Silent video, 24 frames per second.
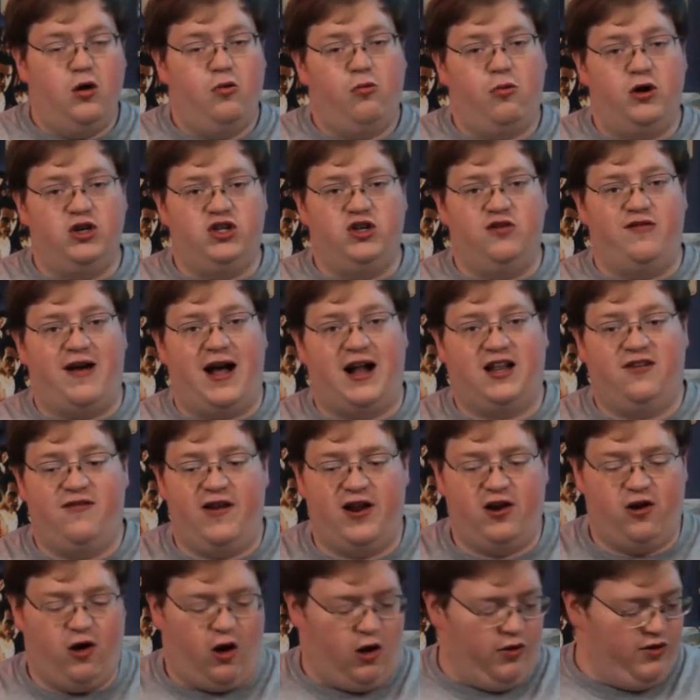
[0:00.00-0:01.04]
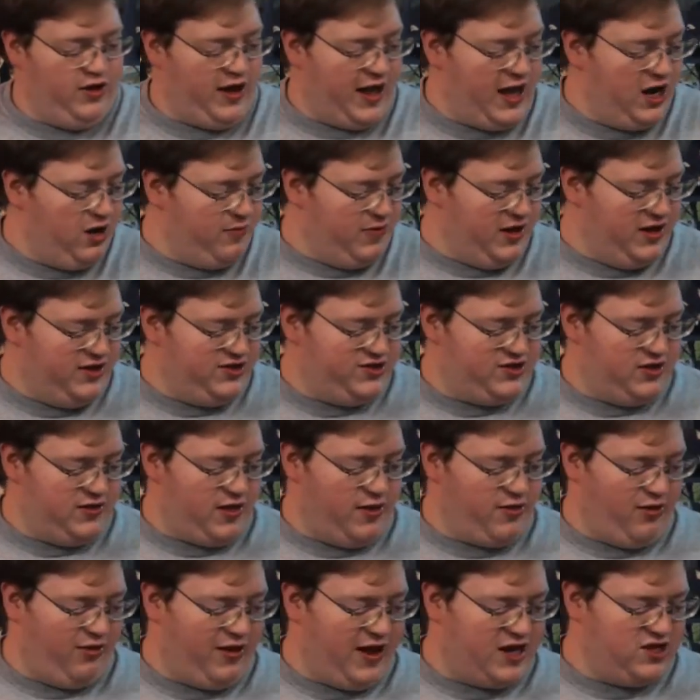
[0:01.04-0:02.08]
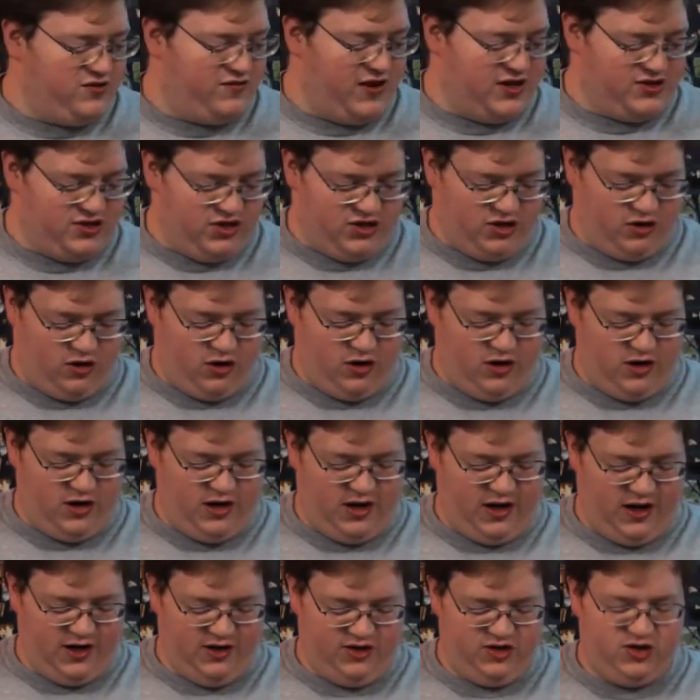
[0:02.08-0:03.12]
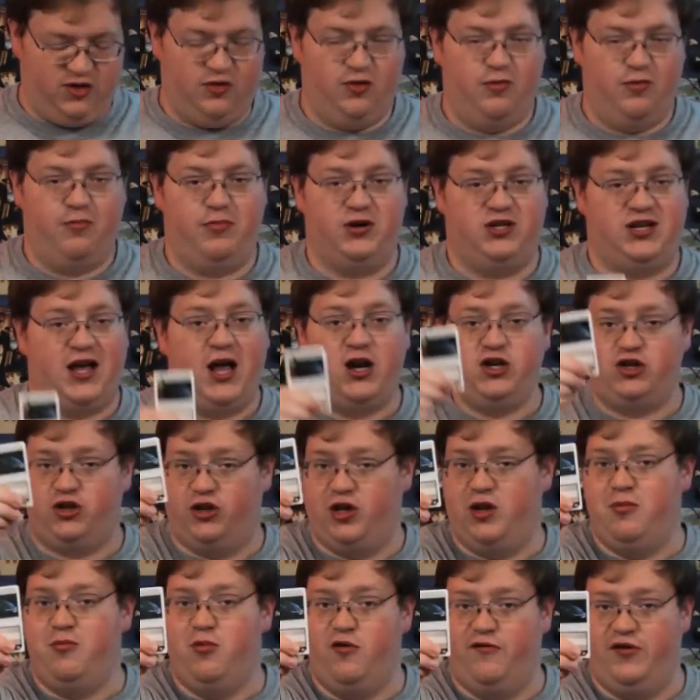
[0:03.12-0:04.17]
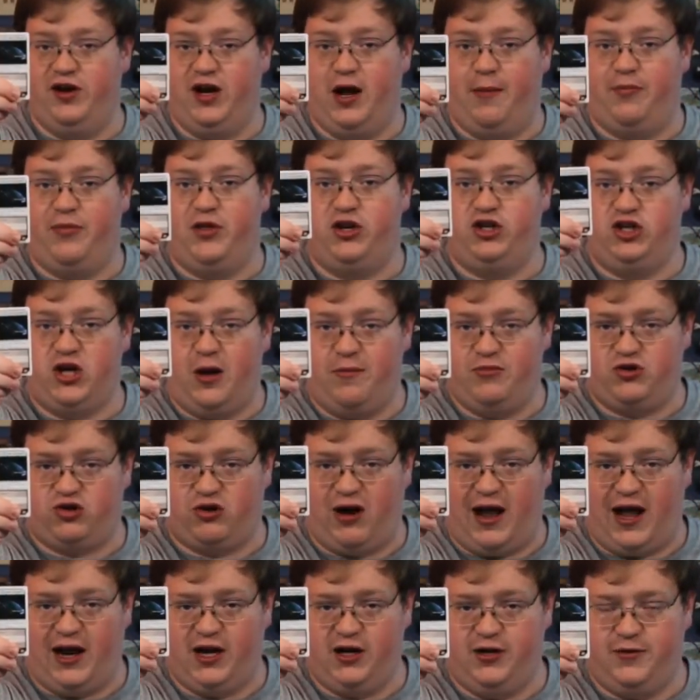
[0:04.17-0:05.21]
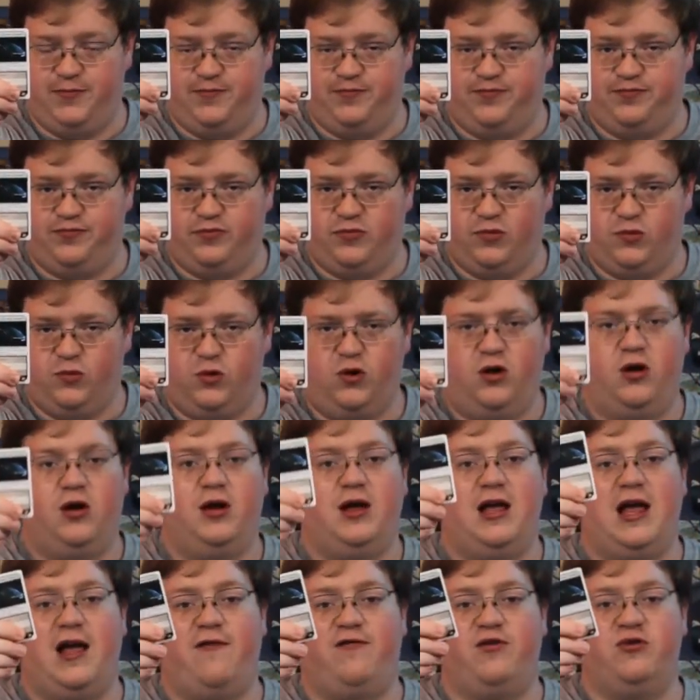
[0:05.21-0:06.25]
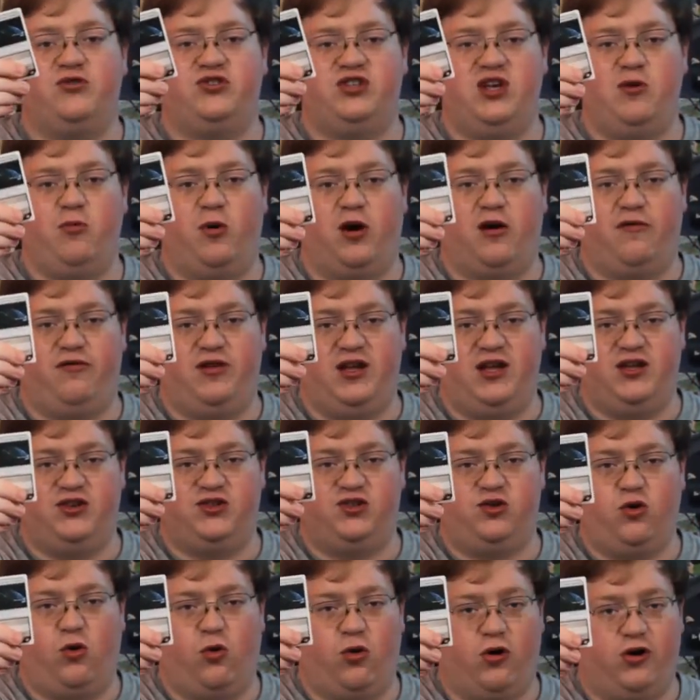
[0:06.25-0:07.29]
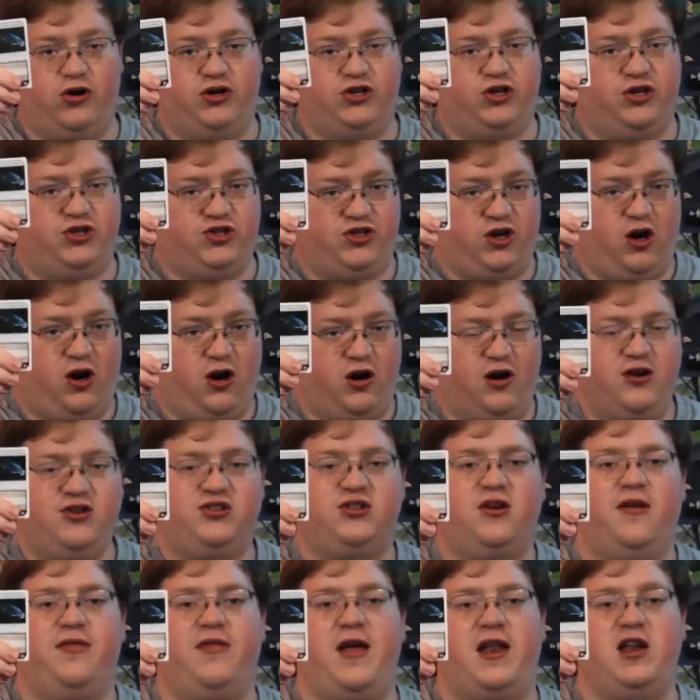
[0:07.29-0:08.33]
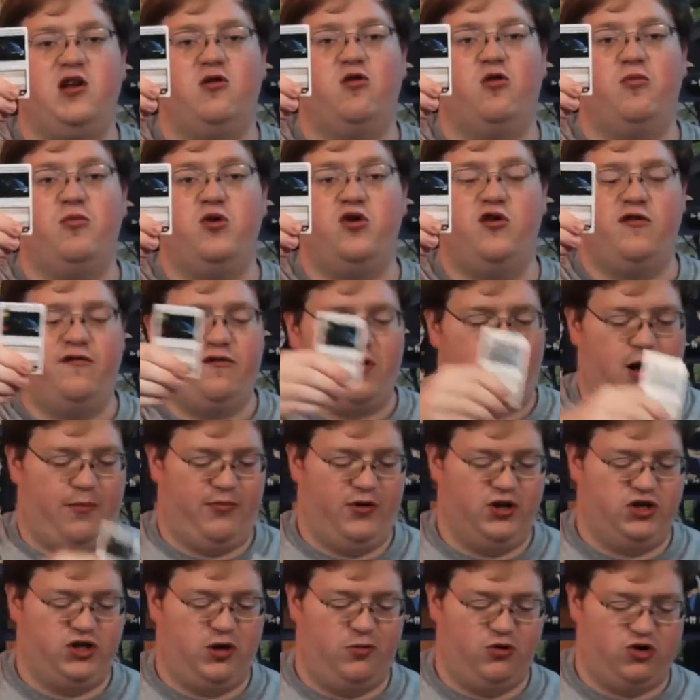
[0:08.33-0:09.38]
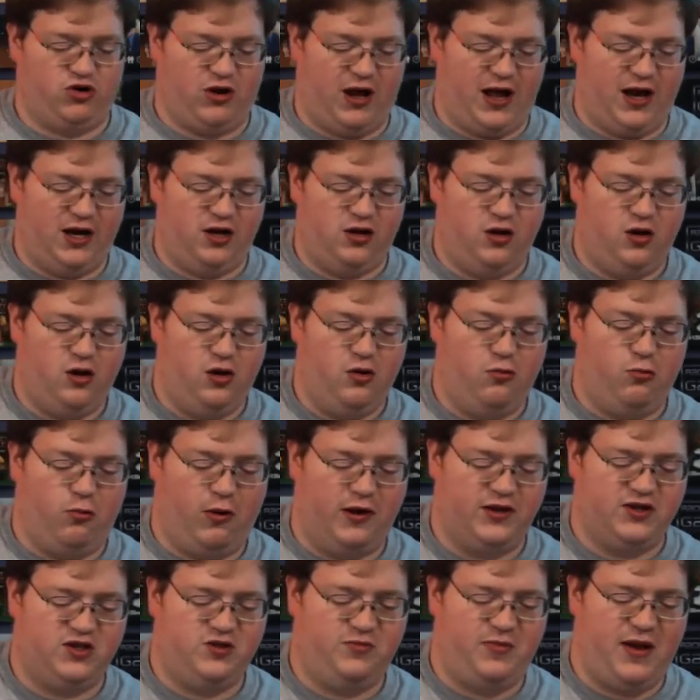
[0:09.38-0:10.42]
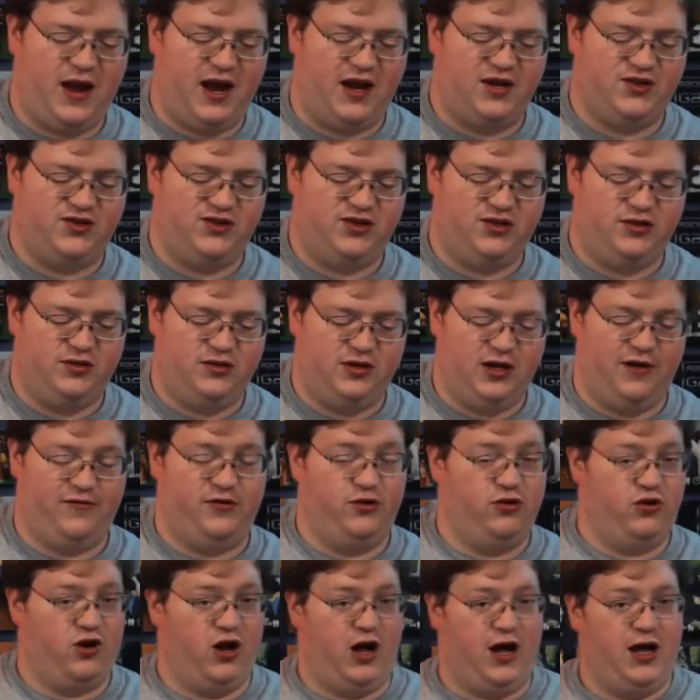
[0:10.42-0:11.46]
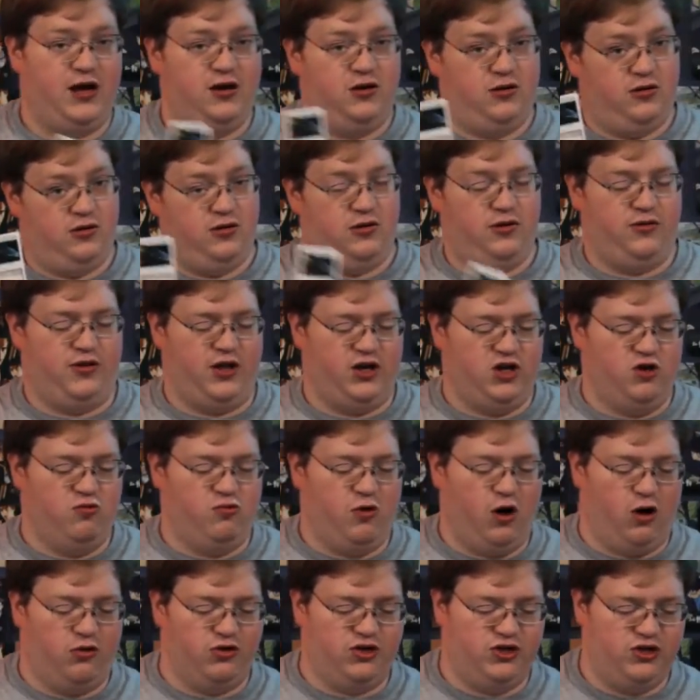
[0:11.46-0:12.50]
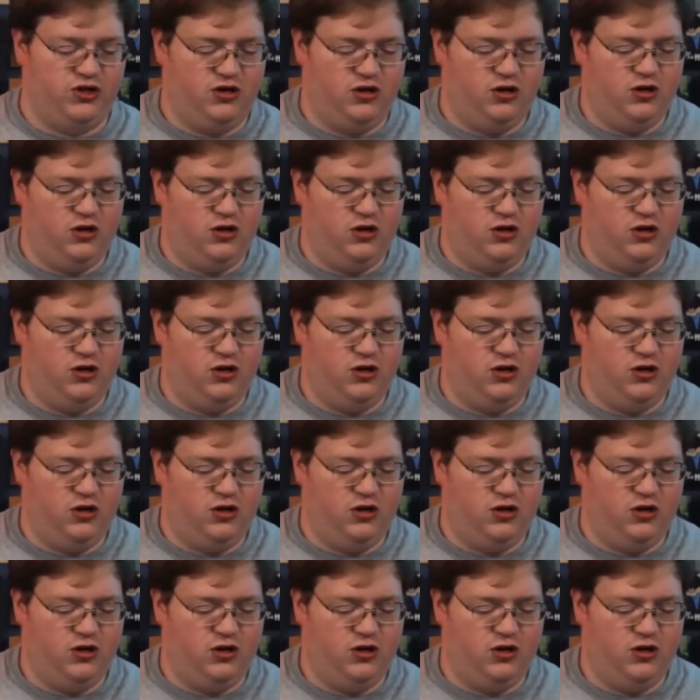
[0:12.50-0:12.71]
Once you've activated all the enemies, then the last phase of the turn is potentially moving up the jump track. If you see one of these orange stars, then you will move up the jump track 1 space. If you do not, then you won't.